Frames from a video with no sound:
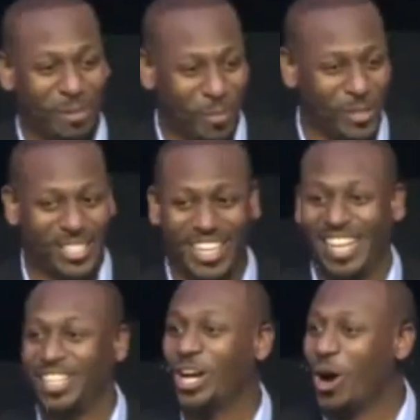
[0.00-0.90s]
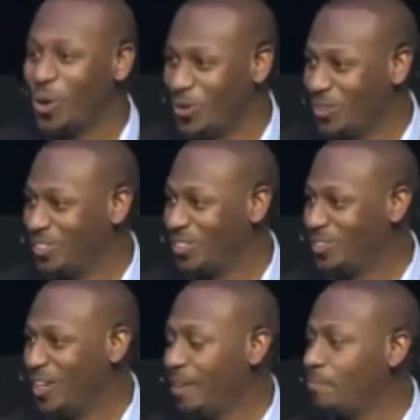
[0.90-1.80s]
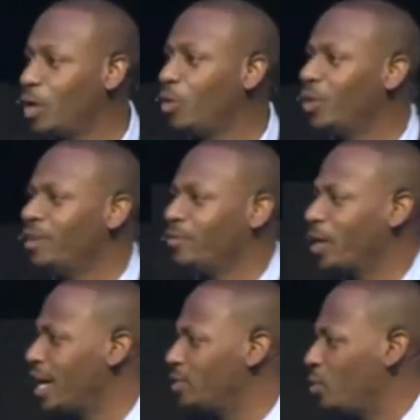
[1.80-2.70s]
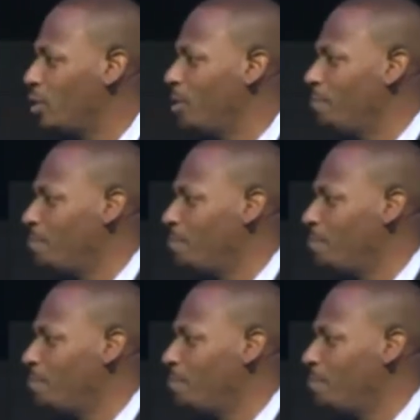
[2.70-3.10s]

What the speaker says: appreciate y'all. Okay, y'all ready for God's word?